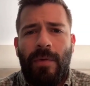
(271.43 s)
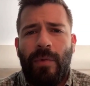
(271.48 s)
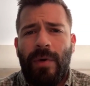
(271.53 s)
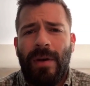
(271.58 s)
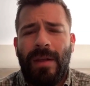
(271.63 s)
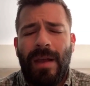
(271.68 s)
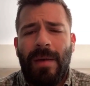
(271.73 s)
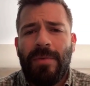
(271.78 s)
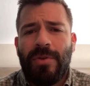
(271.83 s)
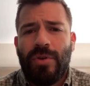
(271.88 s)
But
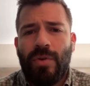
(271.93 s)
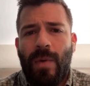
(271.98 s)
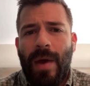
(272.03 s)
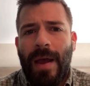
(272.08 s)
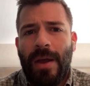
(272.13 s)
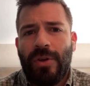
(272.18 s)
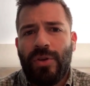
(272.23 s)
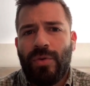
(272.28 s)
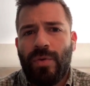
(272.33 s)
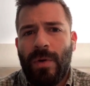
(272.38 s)
when it comes to
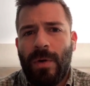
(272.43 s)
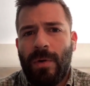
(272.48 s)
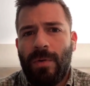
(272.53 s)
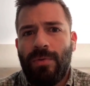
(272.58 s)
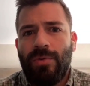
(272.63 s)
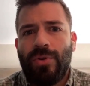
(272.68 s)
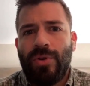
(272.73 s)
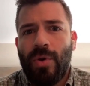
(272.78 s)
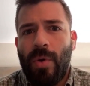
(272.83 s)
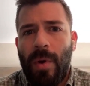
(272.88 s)

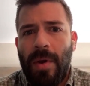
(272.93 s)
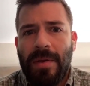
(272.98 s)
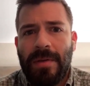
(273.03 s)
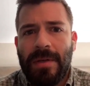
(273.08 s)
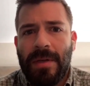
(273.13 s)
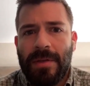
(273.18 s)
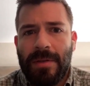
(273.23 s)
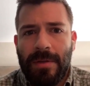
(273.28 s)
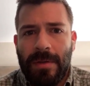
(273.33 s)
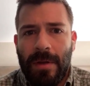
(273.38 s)
actual
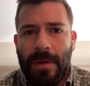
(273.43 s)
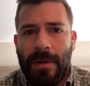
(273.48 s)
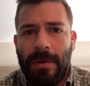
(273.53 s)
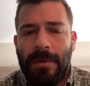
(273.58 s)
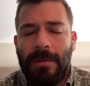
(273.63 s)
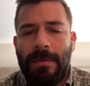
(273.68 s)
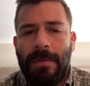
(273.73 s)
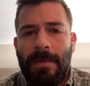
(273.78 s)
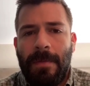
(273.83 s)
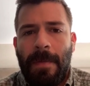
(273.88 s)
choices,
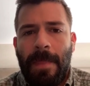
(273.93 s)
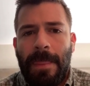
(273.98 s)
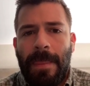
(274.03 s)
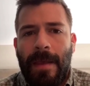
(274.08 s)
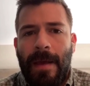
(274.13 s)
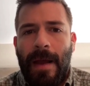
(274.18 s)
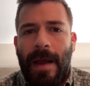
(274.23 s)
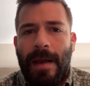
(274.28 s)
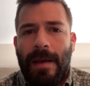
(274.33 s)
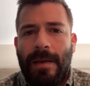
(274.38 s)
though,
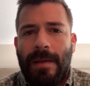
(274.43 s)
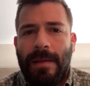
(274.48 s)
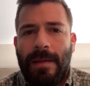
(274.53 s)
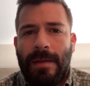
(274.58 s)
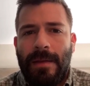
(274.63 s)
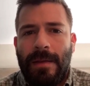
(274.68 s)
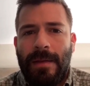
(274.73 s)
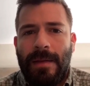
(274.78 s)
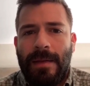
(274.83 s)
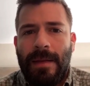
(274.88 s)
I
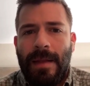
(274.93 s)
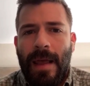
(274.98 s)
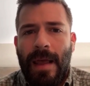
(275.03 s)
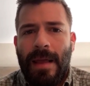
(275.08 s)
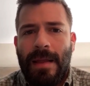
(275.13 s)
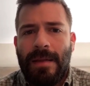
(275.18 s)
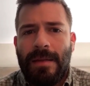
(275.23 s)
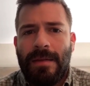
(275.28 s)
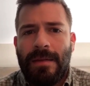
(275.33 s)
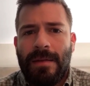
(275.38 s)

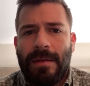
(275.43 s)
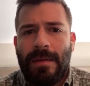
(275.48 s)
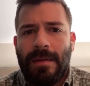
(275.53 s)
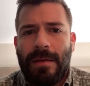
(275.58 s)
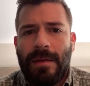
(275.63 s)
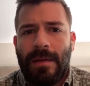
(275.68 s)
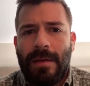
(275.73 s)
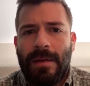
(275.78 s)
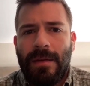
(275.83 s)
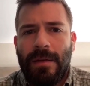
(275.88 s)
tend
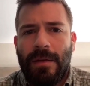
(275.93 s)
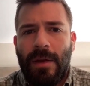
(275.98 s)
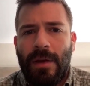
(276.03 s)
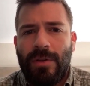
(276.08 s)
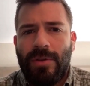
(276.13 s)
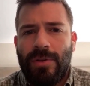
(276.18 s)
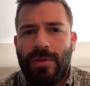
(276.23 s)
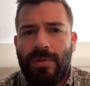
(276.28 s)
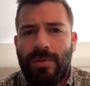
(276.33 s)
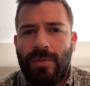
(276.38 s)

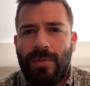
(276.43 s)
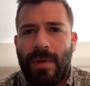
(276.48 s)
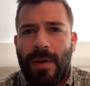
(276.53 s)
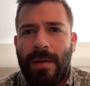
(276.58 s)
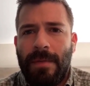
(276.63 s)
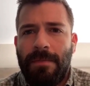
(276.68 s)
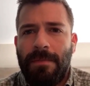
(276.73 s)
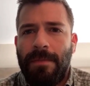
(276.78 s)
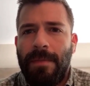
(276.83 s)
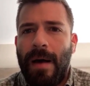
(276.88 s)
not to
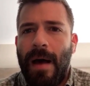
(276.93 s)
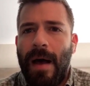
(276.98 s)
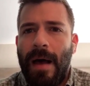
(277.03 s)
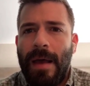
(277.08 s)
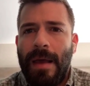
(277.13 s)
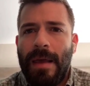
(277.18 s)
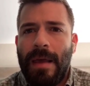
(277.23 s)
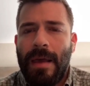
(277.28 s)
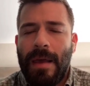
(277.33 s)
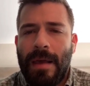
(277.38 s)
really
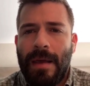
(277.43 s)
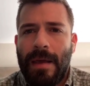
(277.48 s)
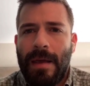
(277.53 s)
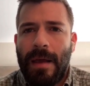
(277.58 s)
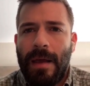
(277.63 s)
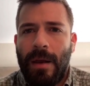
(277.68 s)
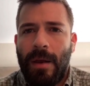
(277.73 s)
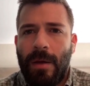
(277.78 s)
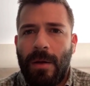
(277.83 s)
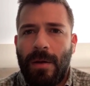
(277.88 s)
buy
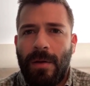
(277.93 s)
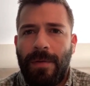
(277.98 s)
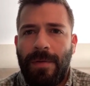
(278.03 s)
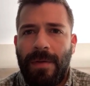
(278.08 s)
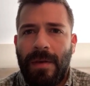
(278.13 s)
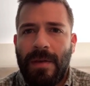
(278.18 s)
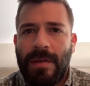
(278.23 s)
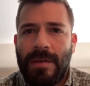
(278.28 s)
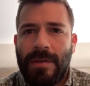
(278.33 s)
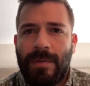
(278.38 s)
a lot of
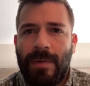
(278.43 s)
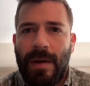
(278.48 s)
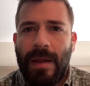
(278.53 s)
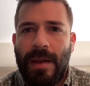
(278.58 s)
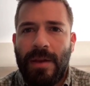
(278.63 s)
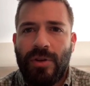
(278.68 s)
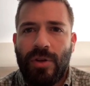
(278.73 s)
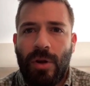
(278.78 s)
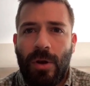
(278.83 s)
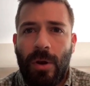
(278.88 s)
things
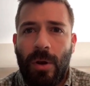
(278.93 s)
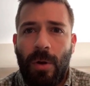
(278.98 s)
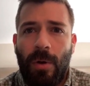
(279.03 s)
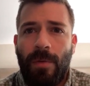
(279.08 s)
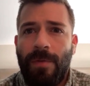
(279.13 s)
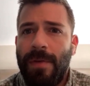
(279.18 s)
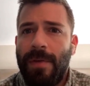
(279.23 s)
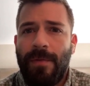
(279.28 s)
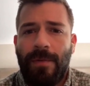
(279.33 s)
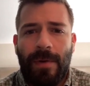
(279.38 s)
related to
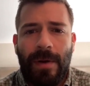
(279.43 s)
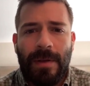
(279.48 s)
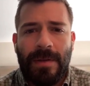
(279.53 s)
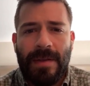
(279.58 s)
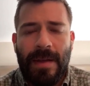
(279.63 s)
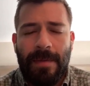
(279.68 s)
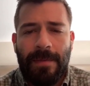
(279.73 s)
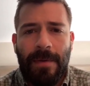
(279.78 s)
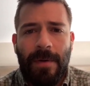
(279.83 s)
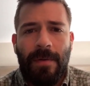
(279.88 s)
clothing, for
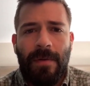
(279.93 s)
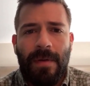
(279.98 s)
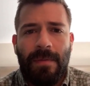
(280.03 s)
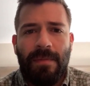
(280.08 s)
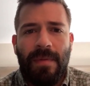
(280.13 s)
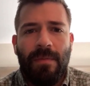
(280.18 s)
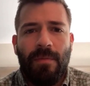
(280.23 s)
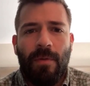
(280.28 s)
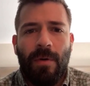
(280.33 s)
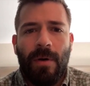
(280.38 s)
example,
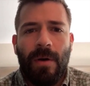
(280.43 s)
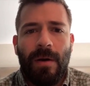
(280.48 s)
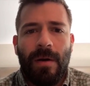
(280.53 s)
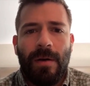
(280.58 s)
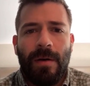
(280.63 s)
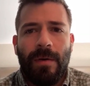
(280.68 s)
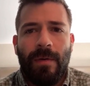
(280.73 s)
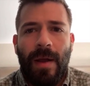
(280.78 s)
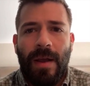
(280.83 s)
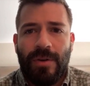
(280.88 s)
and be
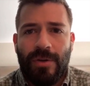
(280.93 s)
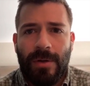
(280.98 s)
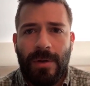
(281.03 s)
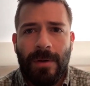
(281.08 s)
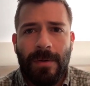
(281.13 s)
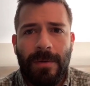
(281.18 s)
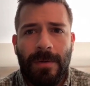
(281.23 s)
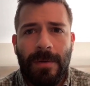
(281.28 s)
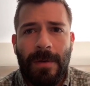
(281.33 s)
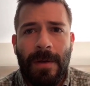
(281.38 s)
more
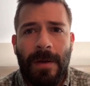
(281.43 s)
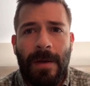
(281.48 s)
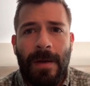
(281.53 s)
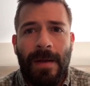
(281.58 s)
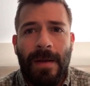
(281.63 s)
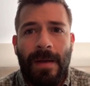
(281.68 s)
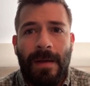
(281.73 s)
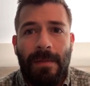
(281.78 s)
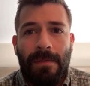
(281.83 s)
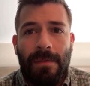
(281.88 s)
rational.
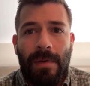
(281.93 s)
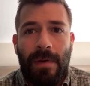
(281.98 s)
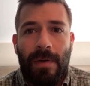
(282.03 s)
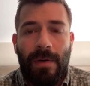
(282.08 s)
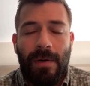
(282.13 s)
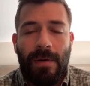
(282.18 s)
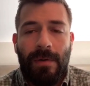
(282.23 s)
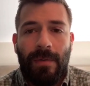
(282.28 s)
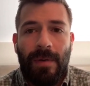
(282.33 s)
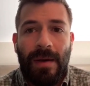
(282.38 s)

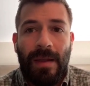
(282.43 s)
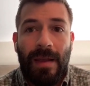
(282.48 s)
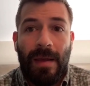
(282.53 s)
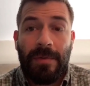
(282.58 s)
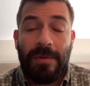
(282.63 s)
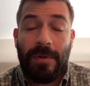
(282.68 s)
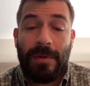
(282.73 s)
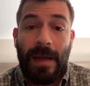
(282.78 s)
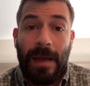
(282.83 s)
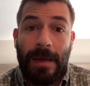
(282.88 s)
But when it
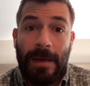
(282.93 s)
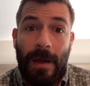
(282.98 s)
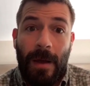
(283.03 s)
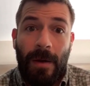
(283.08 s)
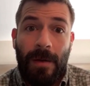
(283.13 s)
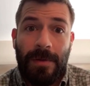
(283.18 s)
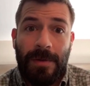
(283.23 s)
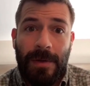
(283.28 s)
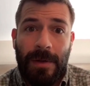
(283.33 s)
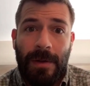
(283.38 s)
comes to
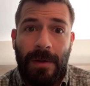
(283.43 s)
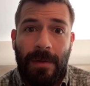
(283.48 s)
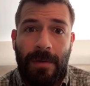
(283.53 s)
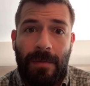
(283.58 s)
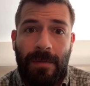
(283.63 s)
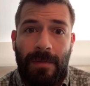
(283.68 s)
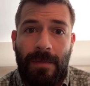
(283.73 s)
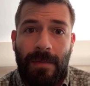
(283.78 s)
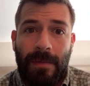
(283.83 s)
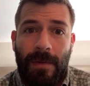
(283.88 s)
technology,
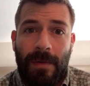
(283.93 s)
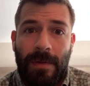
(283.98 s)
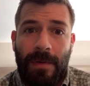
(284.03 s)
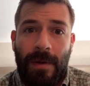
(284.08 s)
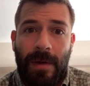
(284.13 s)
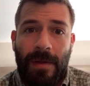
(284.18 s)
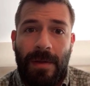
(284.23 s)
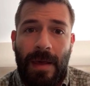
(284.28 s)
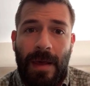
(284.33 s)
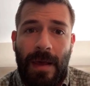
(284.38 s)
on
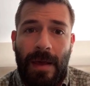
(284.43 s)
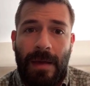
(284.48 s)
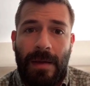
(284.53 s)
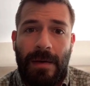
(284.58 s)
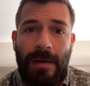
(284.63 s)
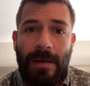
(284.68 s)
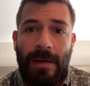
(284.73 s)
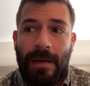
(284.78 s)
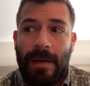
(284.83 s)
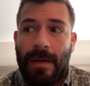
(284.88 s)
the other
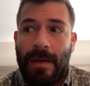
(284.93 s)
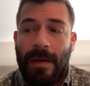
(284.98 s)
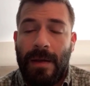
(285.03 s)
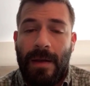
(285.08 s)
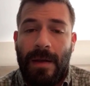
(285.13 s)
hand,